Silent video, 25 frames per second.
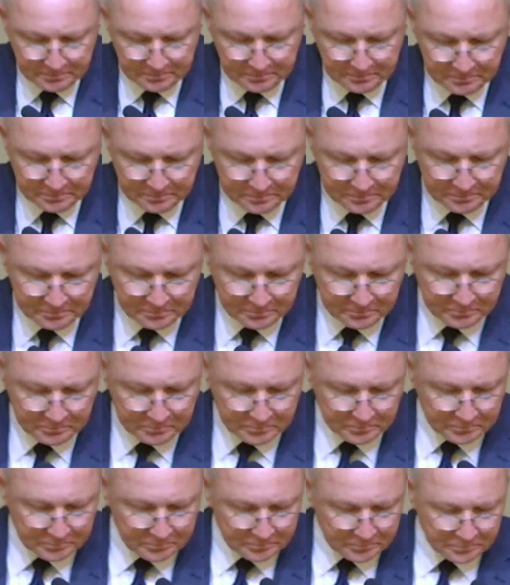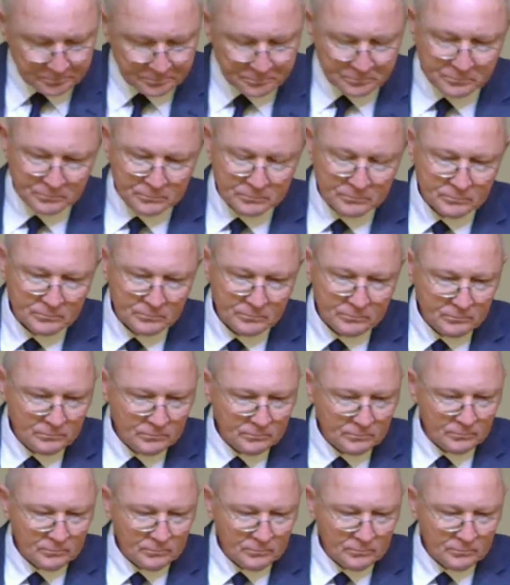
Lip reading: (silence)